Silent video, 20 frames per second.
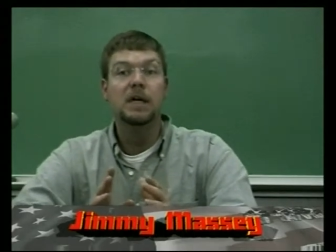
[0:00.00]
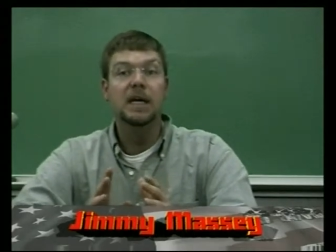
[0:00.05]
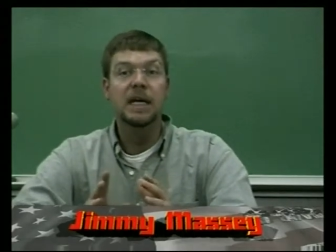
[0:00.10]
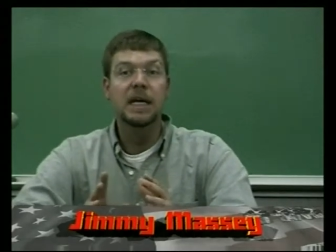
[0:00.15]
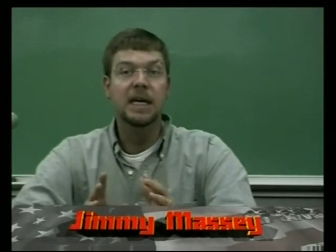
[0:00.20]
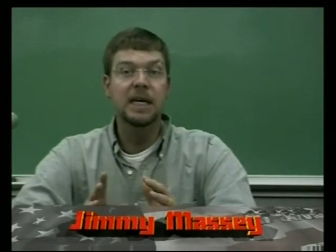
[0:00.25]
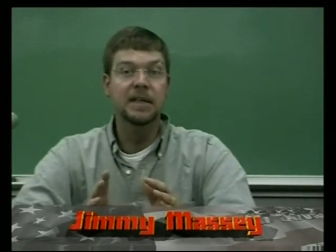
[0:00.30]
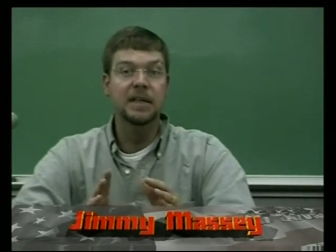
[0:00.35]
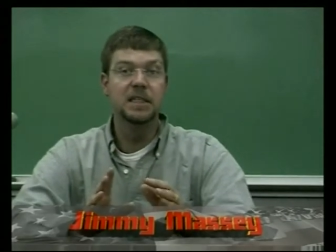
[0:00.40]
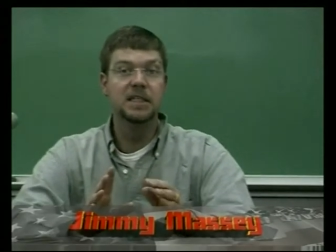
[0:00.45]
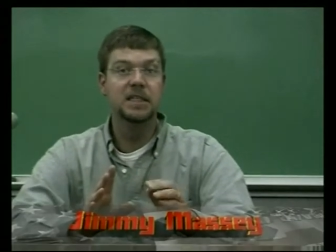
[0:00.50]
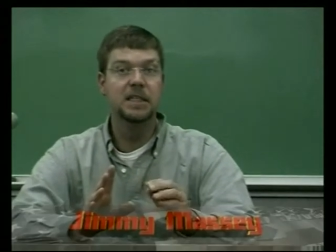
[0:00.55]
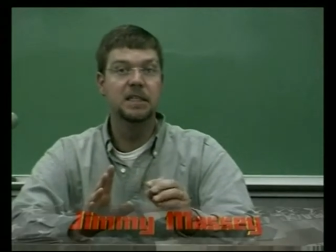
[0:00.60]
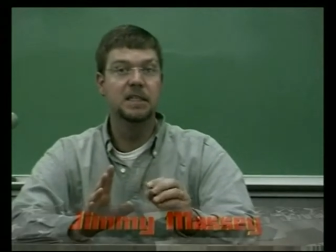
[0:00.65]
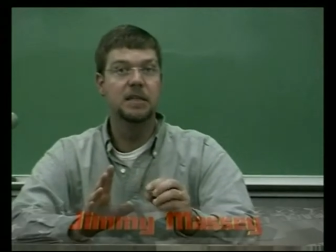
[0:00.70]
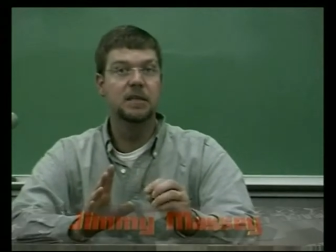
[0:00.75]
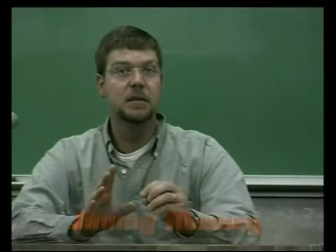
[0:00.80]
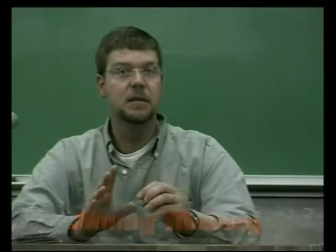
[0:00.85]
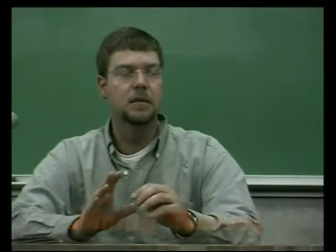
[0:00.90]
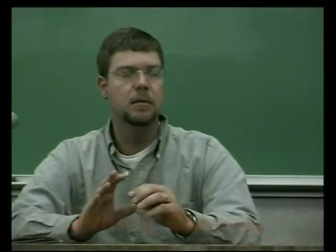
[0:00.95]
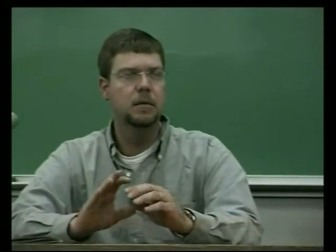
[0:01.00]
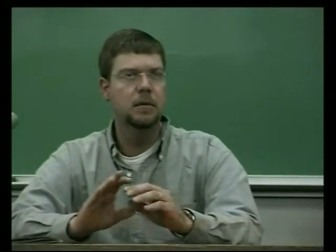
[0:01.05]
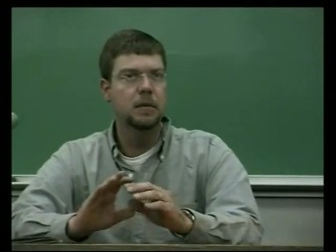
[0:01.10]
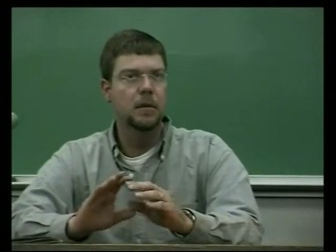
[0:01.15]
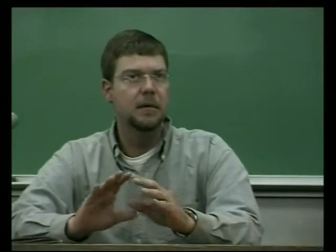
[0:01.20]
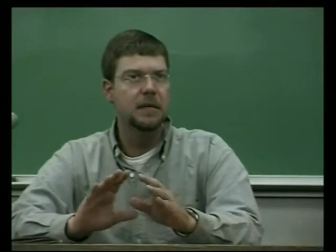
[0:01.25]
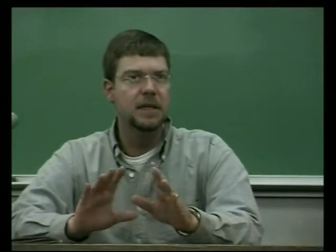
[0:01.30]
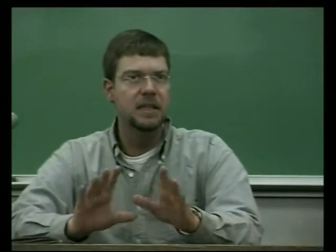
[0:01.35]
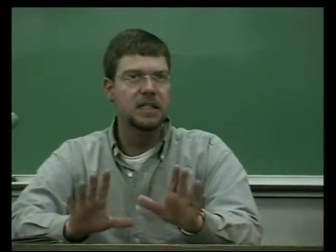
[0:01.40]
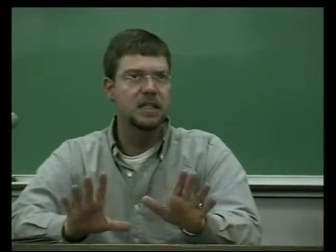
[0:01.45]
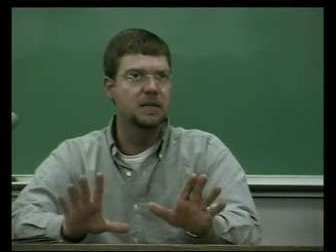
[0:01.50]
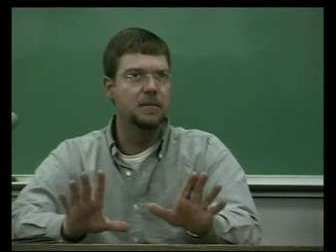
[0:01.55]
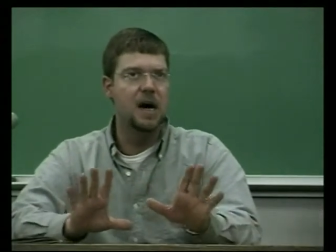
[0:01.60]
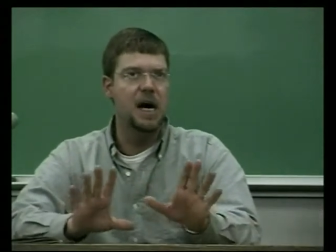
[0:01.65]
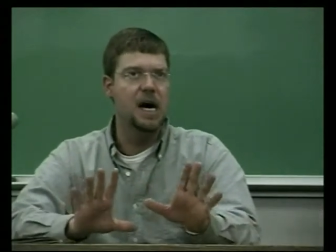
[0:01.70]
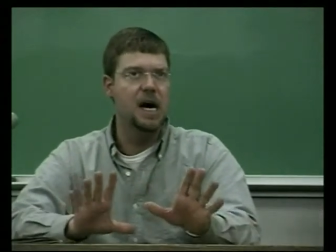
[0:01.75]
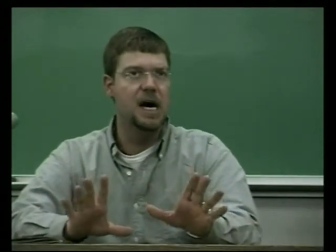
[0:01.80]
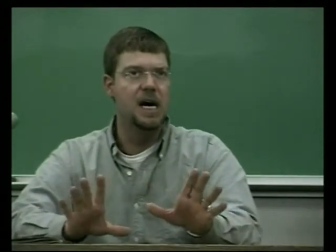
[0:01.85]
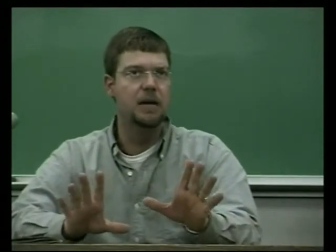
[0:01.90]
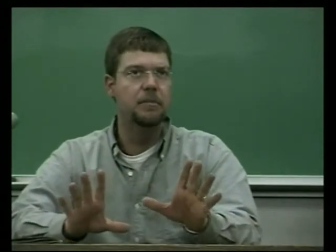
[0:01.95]
and this is my
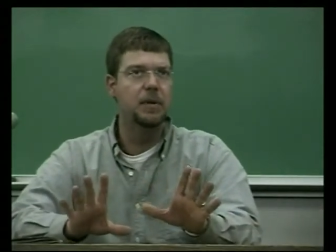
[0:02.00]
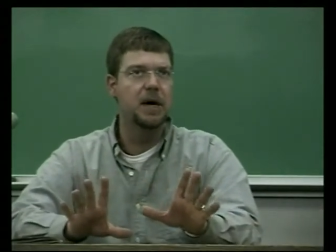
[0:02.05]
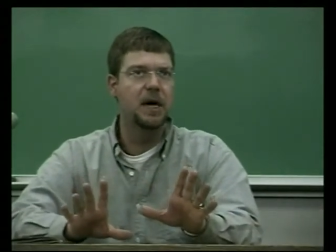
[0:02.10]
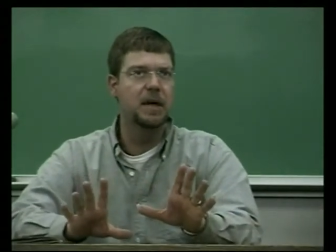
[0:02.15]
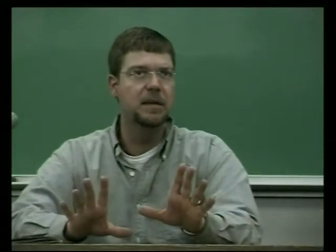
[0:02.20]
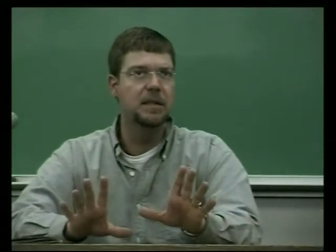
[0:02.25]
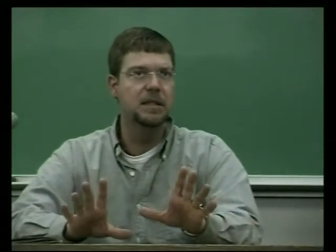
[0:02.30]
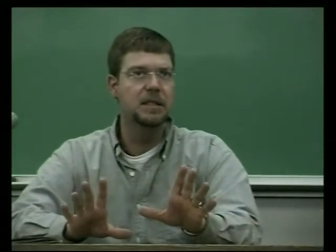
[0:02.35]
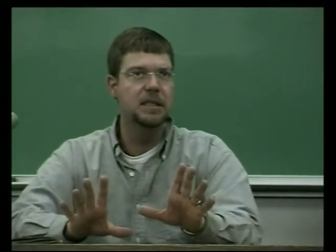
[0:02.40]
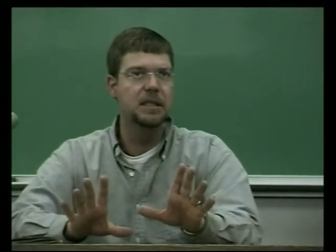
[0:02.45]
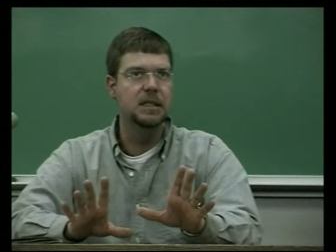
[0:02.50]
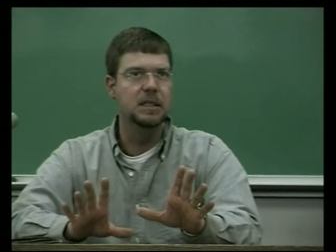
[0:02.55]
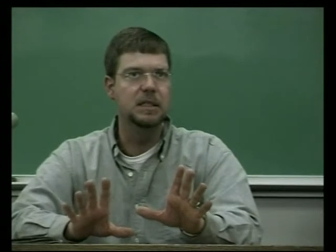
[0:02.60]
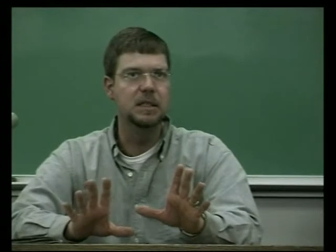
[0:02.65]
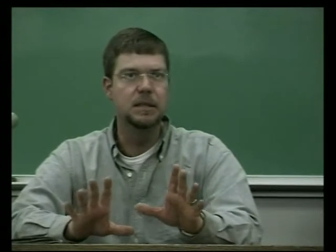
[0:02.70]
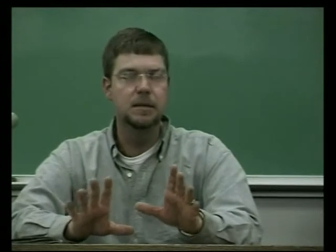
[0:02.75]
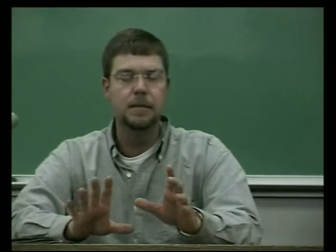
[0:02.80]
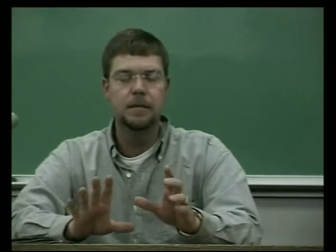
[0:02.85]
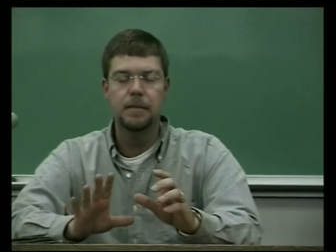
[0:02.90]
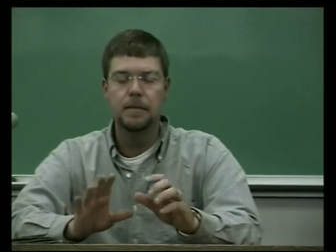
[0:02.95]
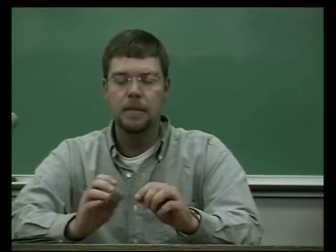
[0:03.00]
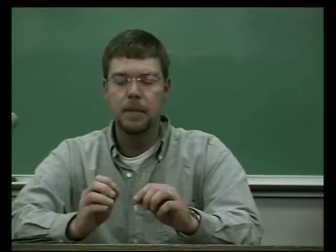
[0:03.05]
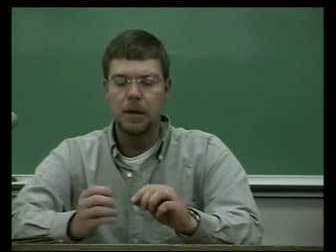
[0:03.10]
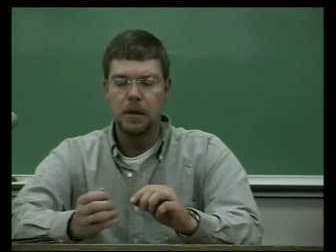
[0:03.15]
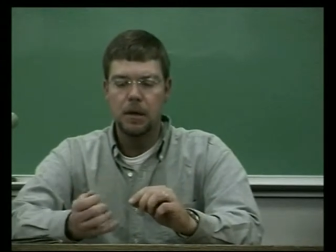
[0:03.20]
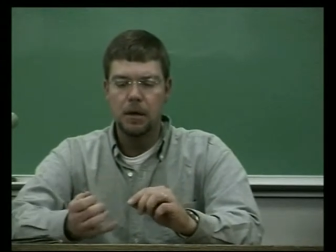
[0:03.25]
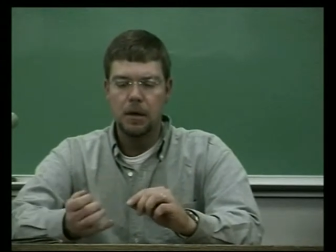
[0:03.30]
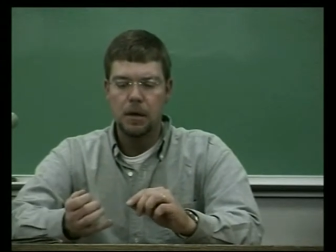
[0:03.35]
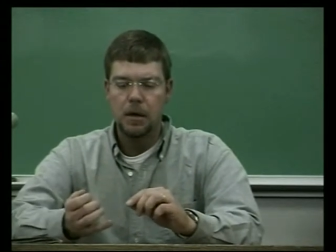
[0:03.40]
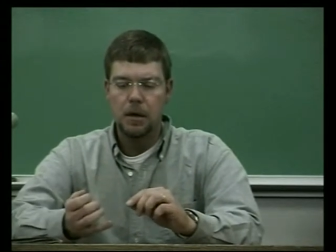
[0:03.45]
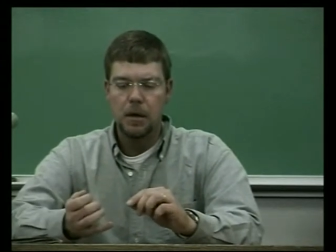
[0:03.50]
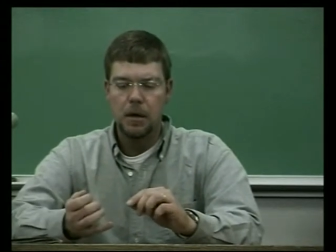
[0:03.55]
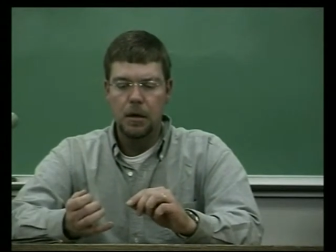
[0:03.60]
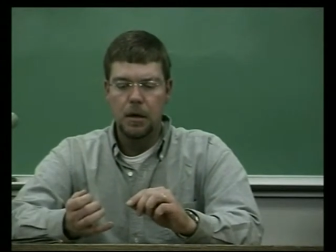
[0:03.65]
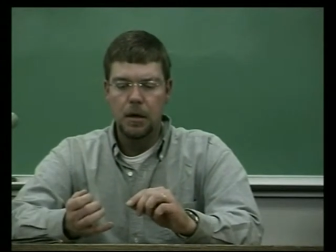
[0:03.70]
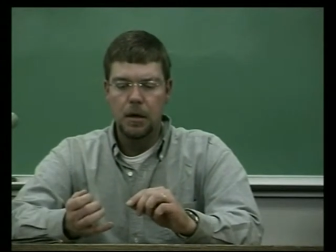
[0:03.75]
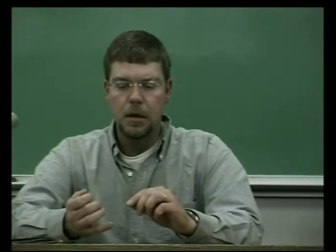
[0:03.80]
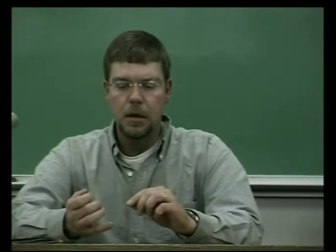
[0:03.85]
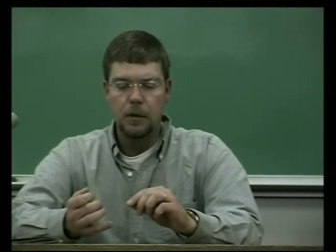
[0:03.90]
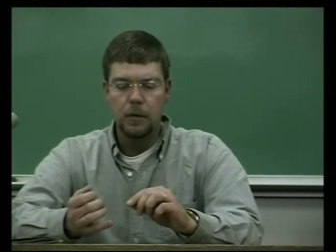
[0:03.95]
hypothesis. Yeah.
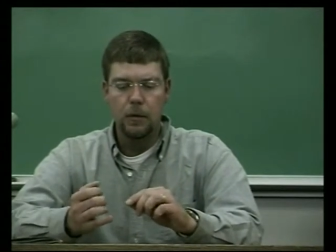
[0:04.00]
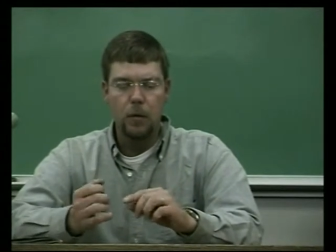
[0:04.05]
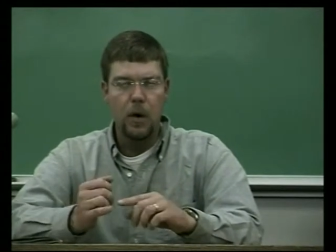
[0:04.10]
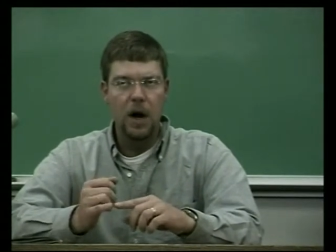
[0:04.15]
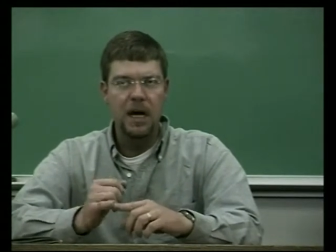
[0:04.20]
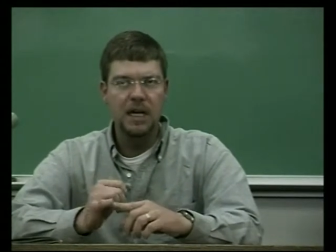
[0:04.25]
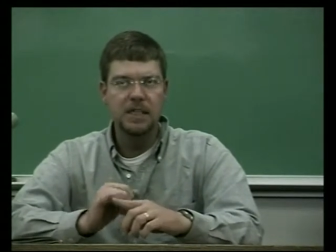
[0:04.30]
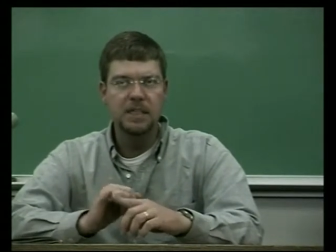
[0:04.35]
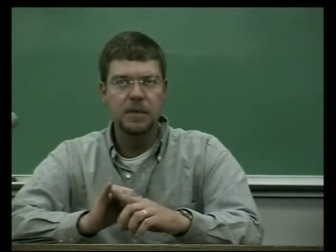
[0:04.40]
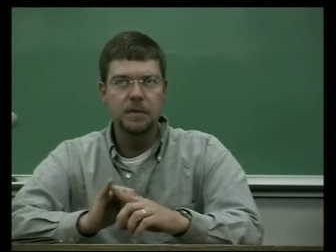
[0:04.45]
The rise